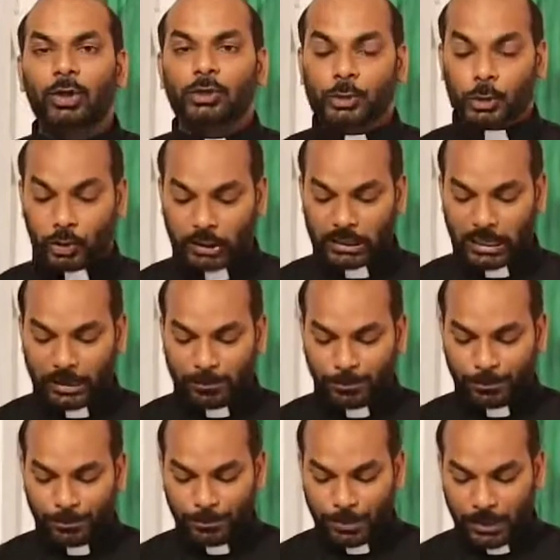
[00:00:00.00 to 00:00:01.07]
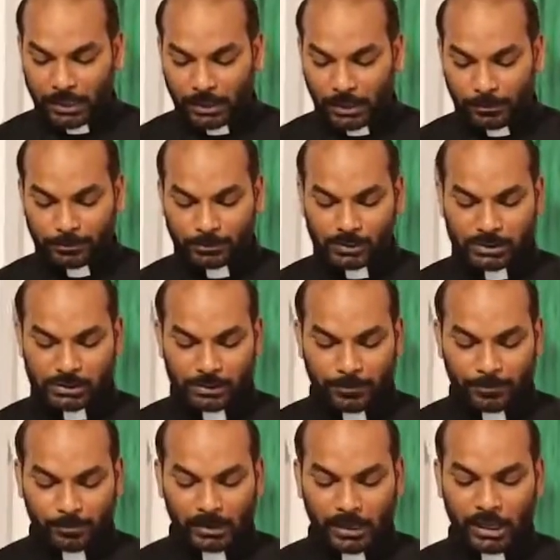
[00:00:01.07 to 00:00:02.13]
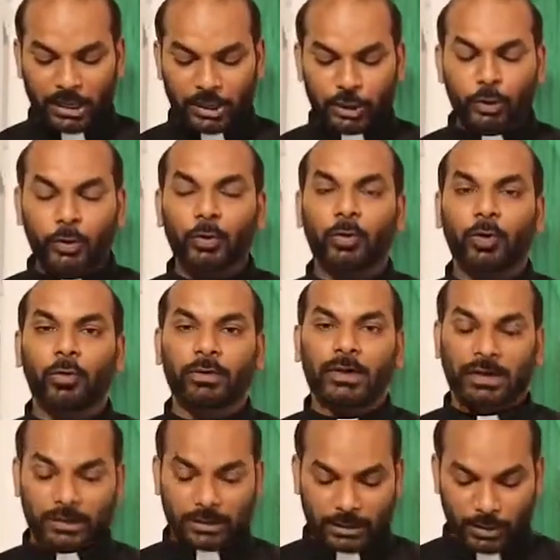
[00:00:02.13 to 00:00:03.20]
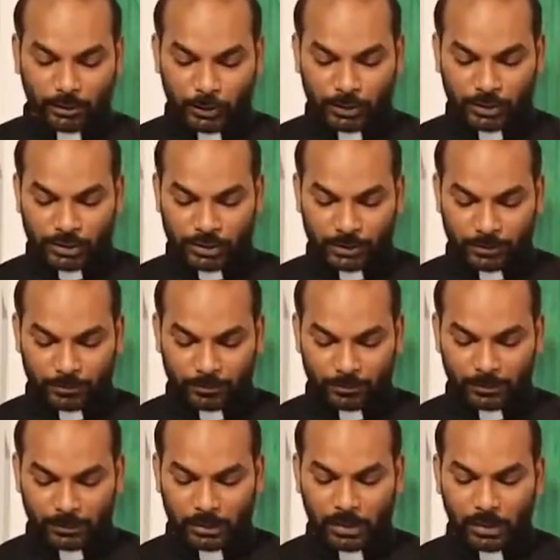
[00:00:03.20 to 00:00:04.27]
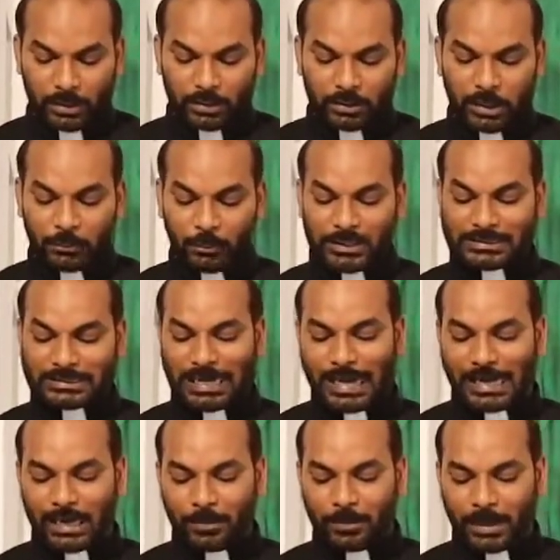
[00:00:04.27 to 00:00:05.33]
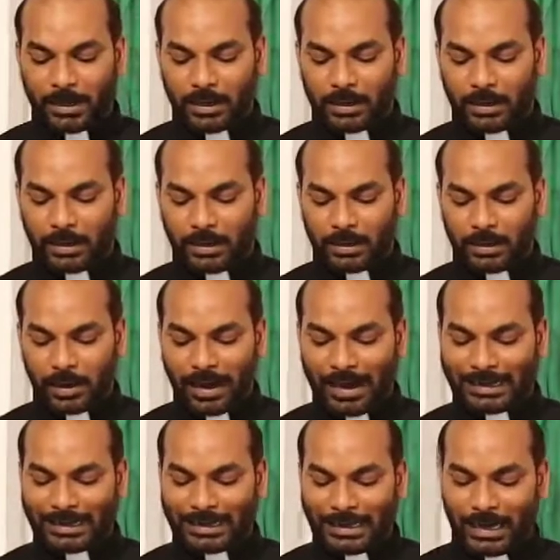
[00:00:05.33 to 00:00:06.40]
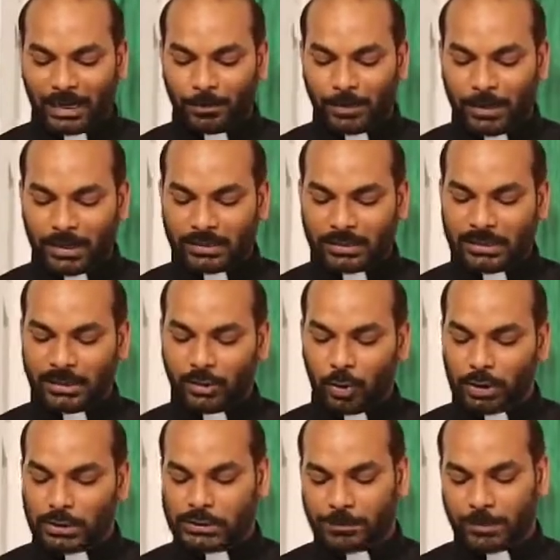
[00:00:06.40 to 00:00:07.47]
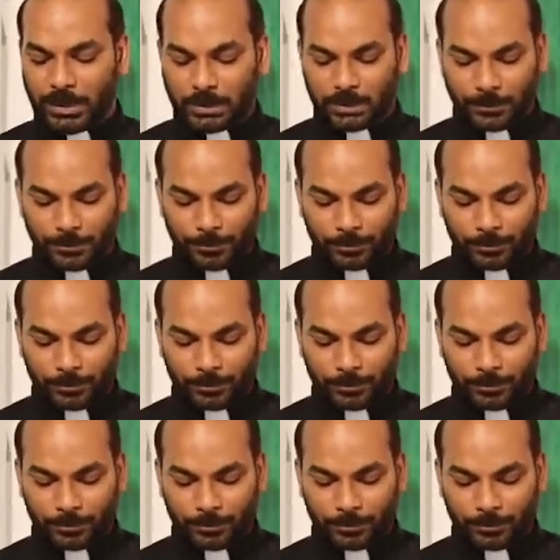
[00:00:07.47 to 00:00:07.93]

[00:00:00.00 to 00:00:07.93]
so they becomes a new covenant community that was guided by and led by the Holy Spirit.